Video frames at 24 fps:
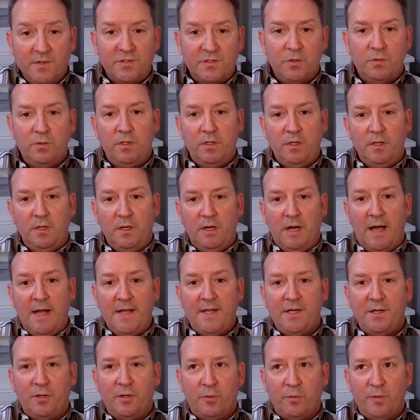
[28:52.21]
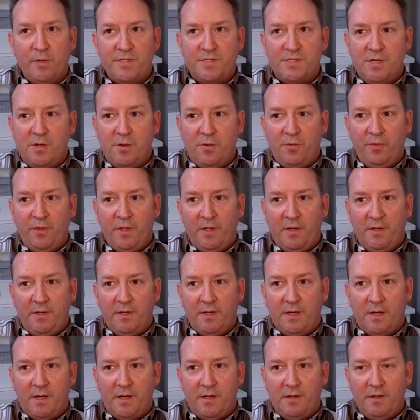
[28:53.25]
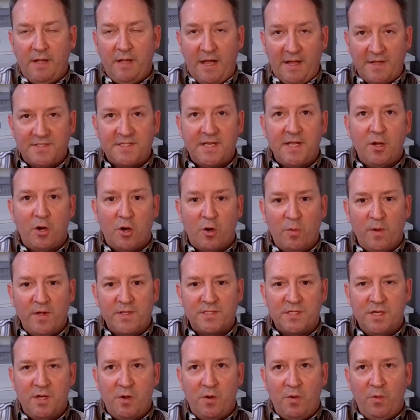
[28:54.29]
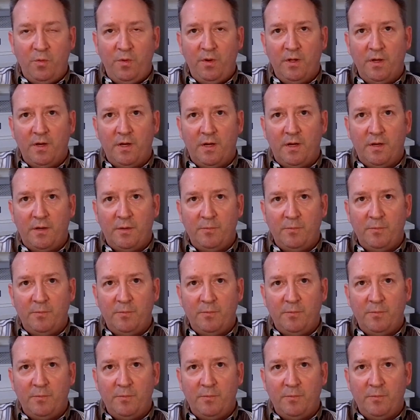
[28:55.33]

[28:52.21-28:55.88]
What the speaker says: So I had always known that, I say always known,